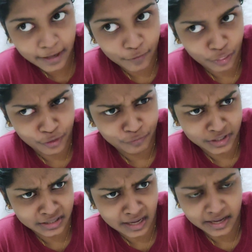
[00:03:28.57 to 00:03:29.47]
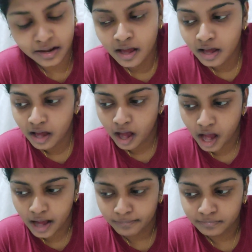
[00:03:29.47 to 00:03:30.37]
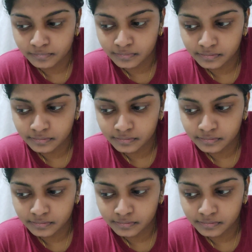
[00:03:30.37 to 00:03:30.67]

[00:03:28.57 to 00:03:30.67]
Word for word: even though it was 9 um,